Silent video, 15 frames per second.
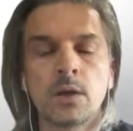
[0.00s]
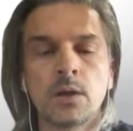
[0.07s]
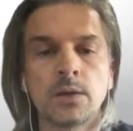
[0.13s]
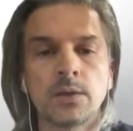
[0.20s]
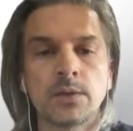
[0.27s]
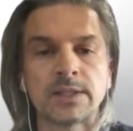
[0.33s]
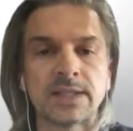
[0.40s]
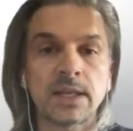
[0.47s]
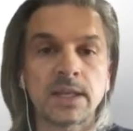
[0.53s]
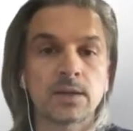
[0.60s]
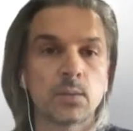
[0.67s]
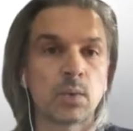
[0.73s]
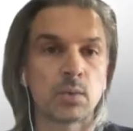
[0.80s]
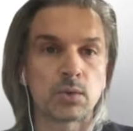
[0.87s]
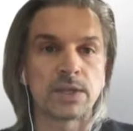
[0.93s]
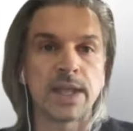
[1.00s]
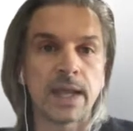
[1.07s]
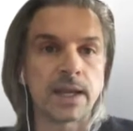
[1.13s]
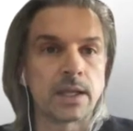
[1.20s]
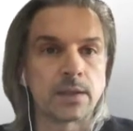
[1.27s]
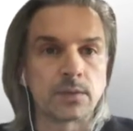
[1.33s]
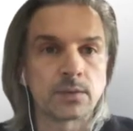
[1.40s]
The data we were
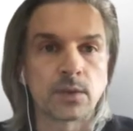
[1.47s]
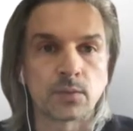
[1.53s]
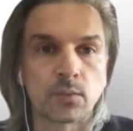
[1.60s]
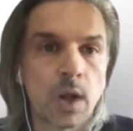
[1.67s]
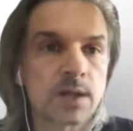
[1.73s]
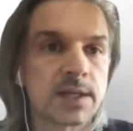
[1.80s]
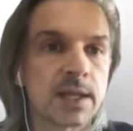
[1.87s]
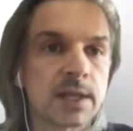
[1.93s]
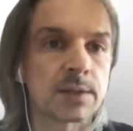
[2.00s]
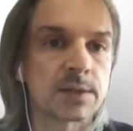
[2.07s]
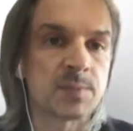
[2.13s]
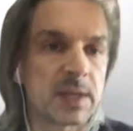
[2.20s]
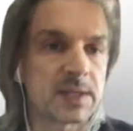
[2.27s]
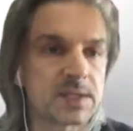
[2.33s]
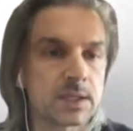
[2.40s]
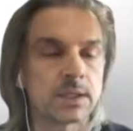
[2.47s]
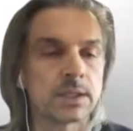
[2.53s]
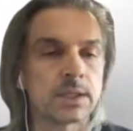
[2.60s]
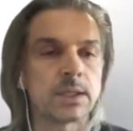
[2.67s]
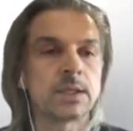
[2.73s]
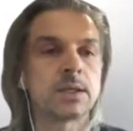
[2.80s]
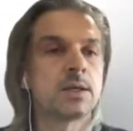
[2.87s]
getting, the raw data, is
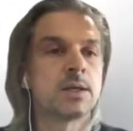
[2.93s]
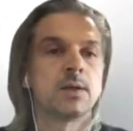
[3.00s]
basically